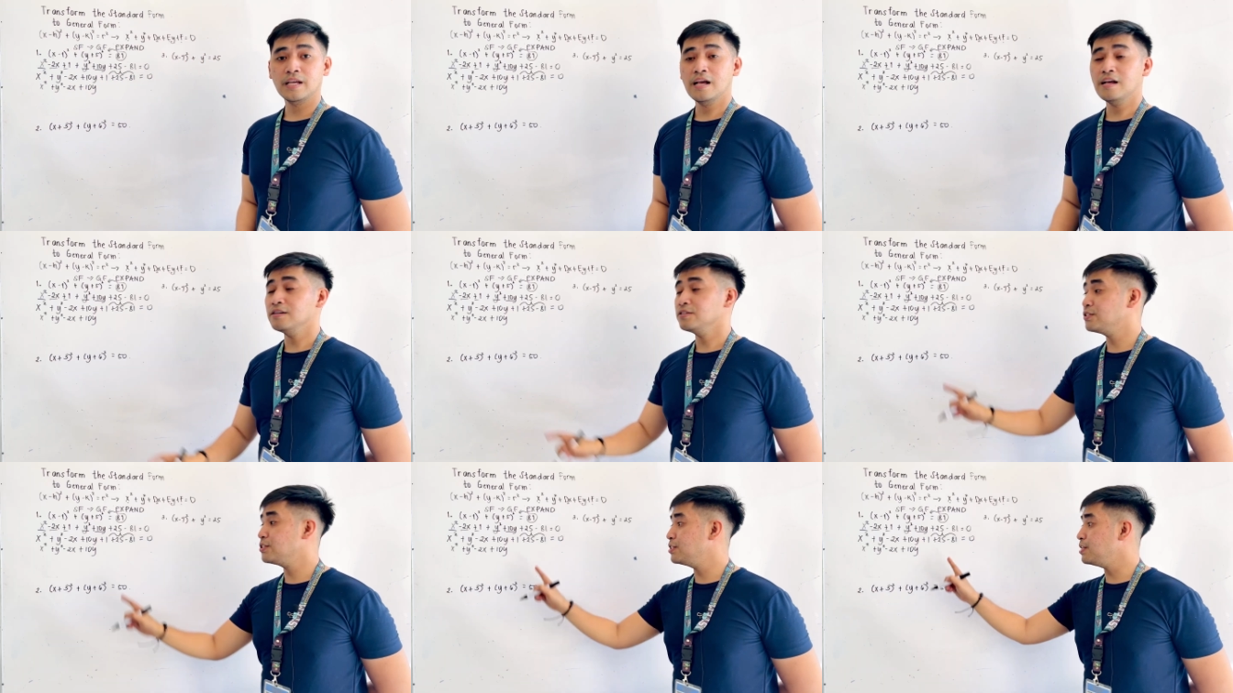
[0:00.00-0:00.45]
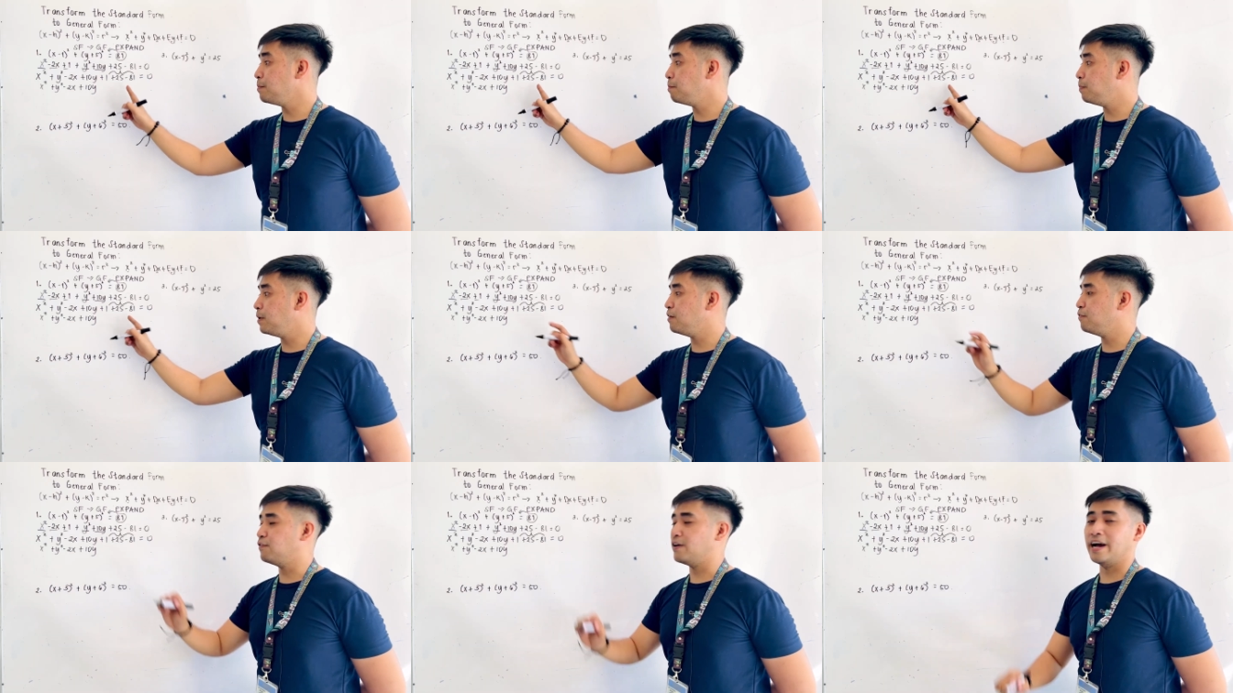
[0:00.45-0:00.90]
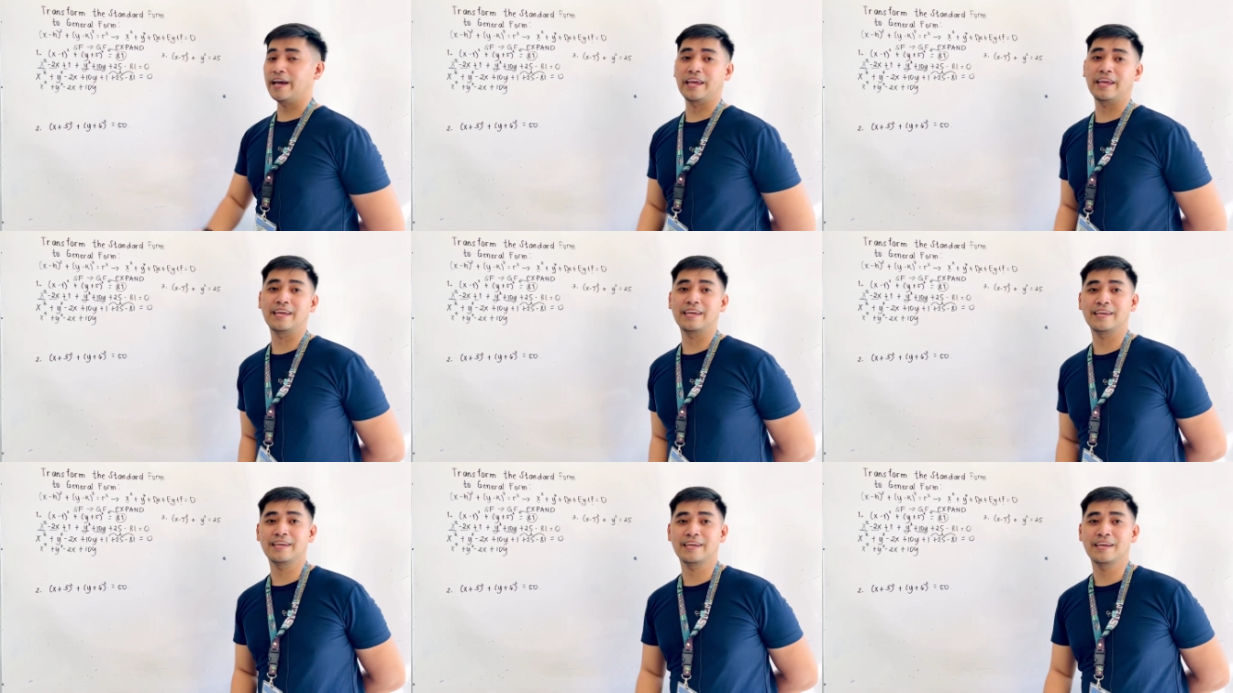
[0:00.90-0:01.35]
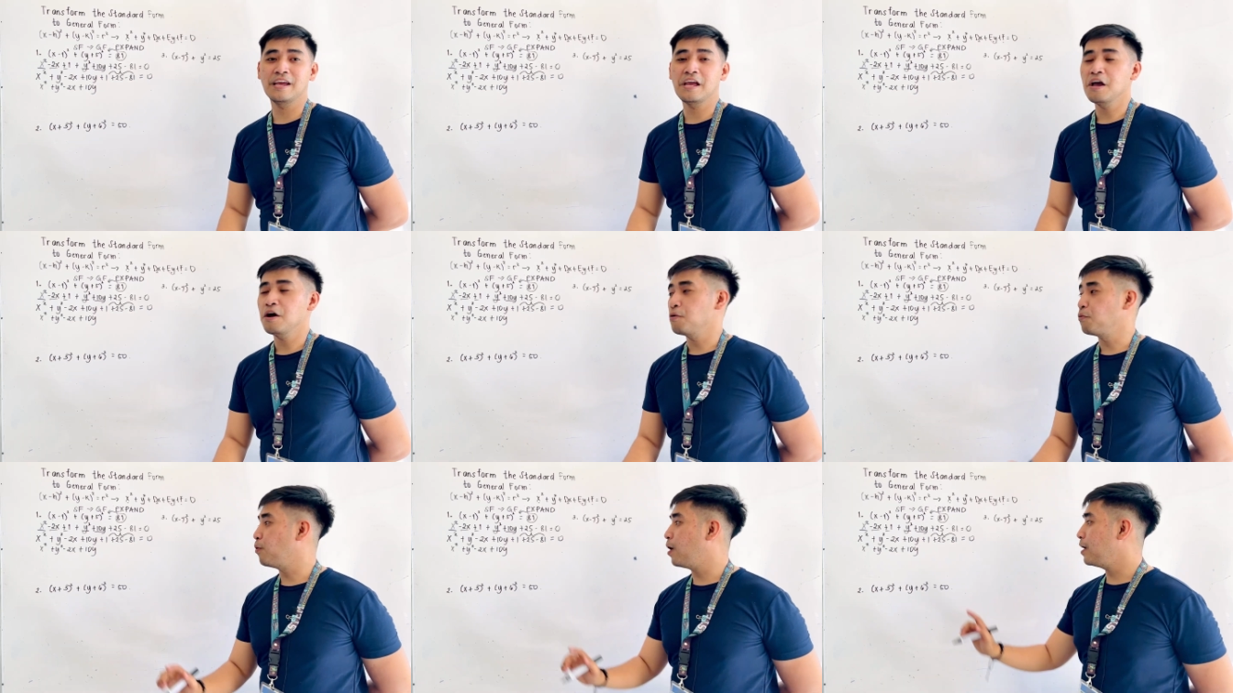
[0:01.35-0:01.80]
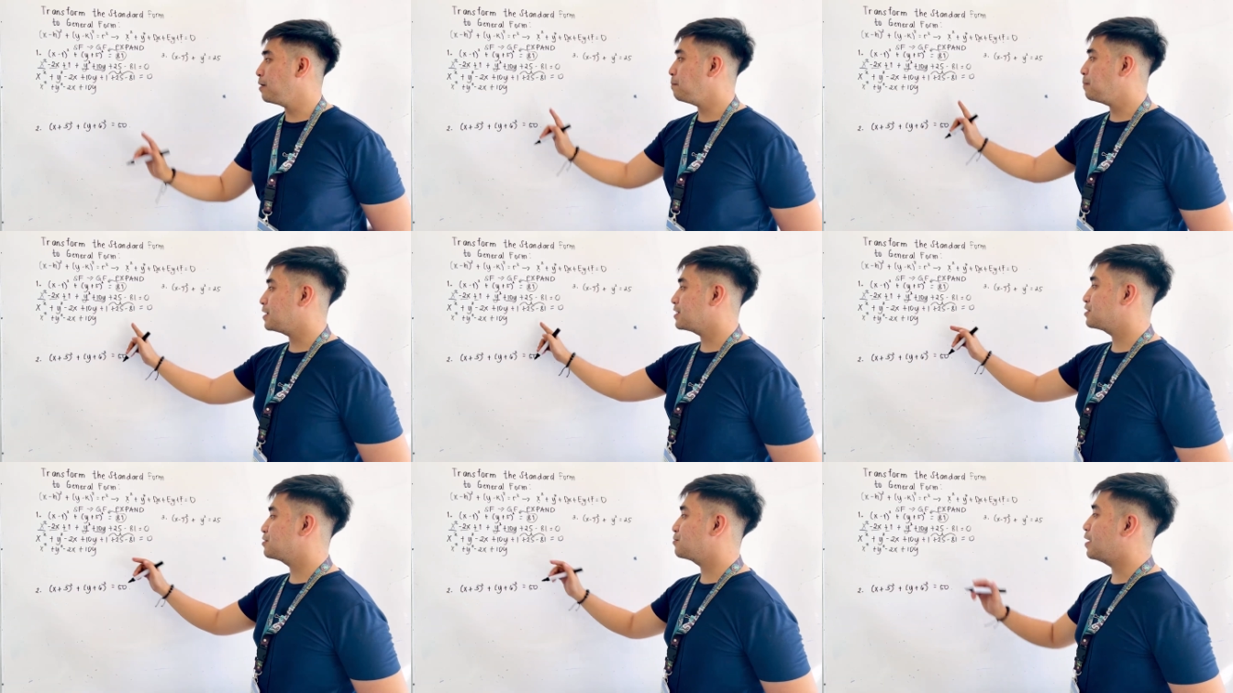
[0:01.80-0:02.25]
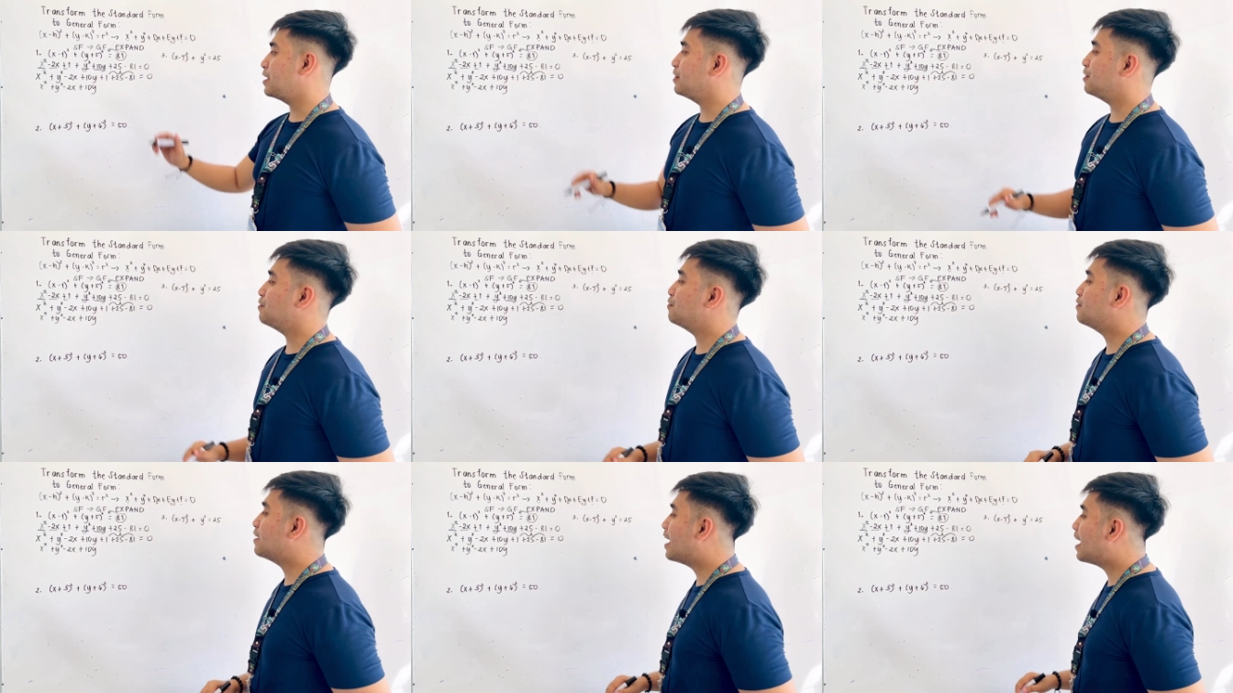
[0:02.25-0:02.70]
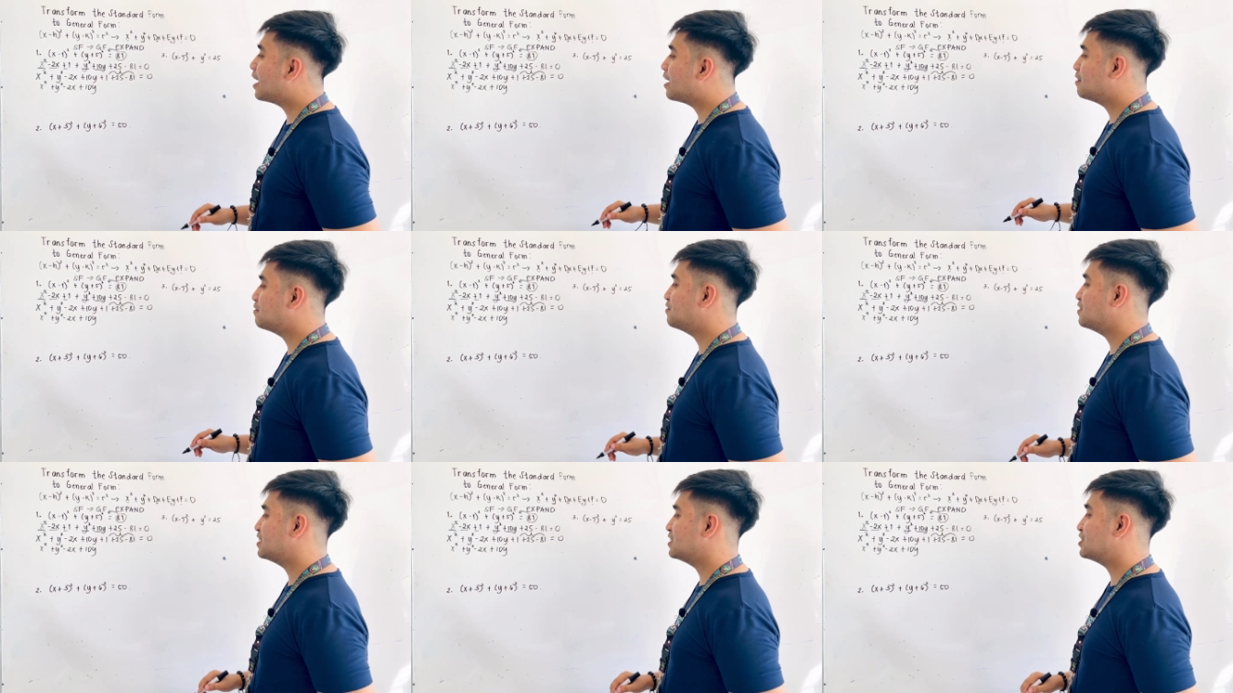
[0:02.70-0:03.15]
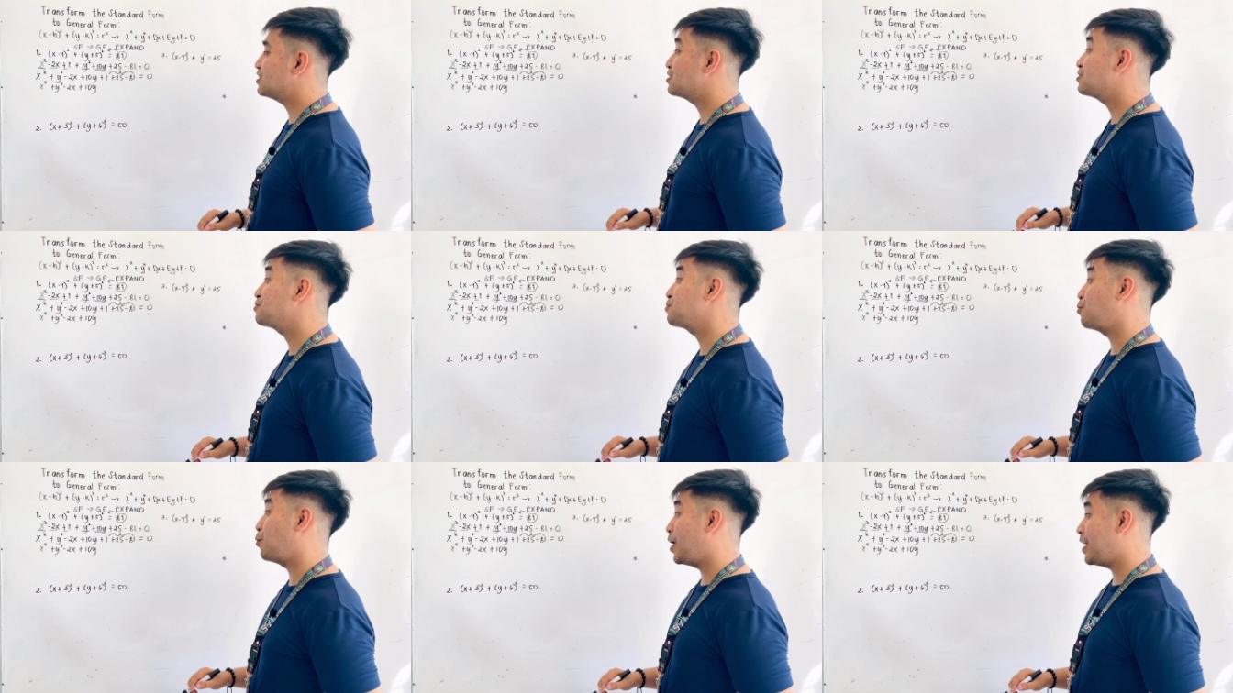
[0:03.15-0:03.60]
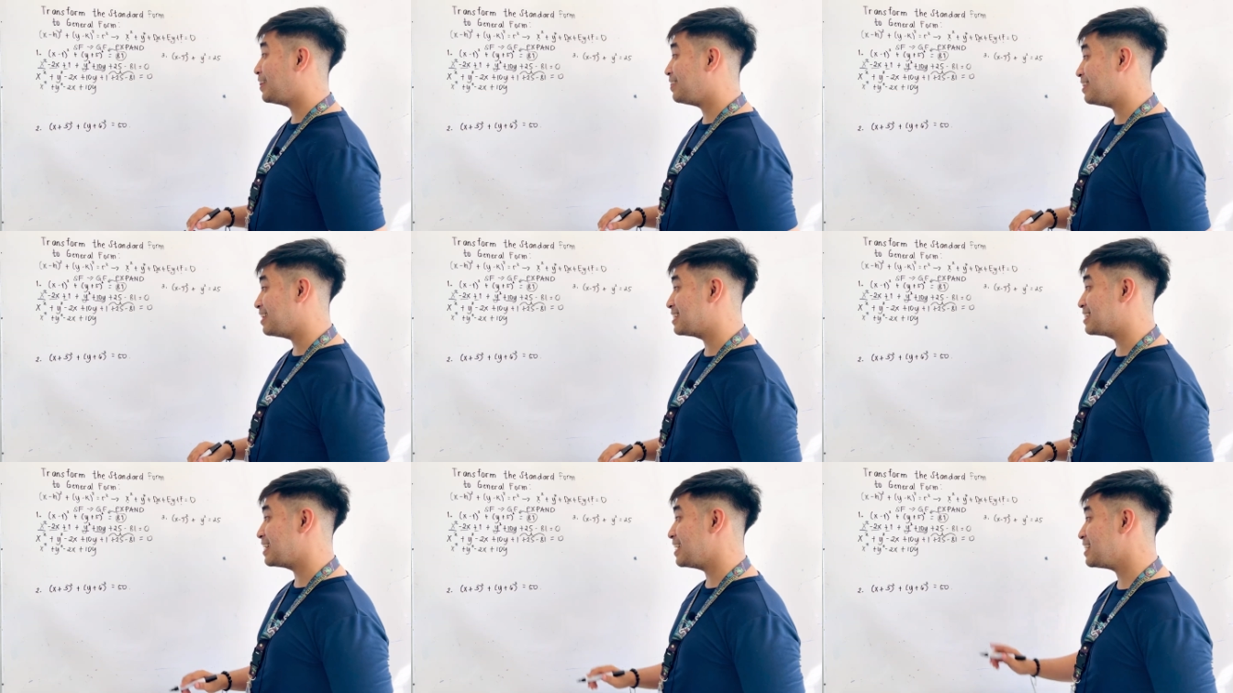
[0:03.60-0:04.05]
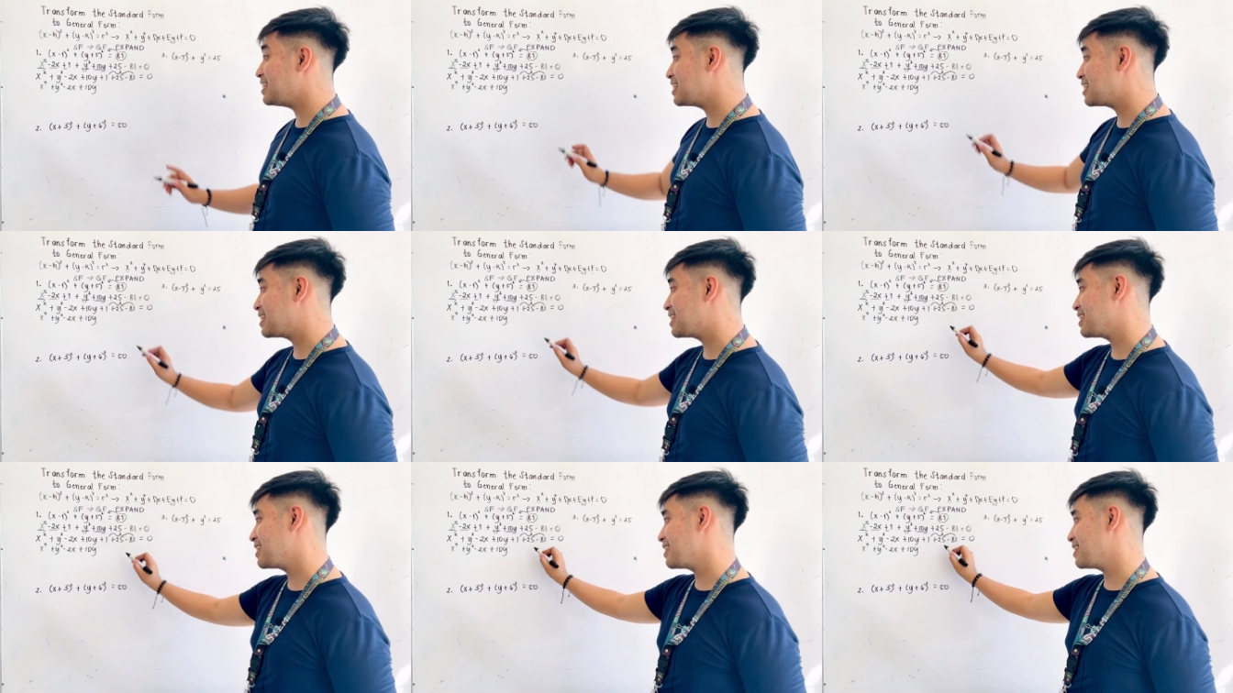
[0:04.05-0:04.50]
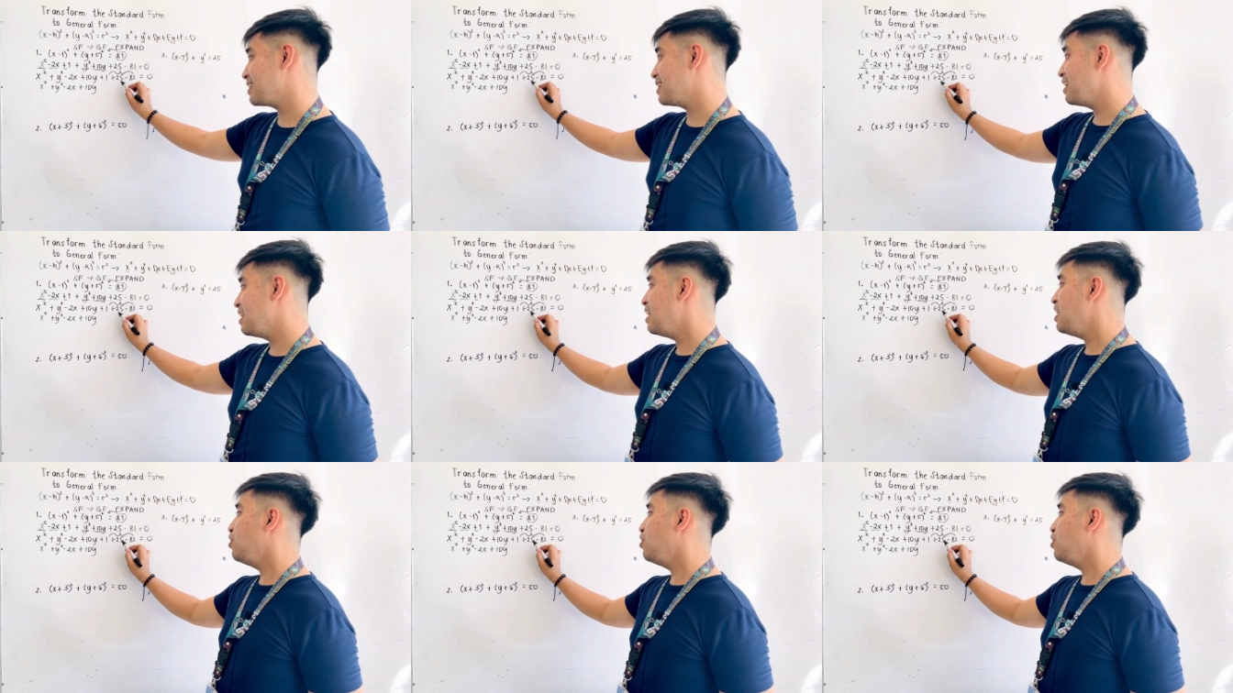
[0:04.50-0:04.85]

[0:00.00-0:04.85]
simplify. 1 plus 25 is 26.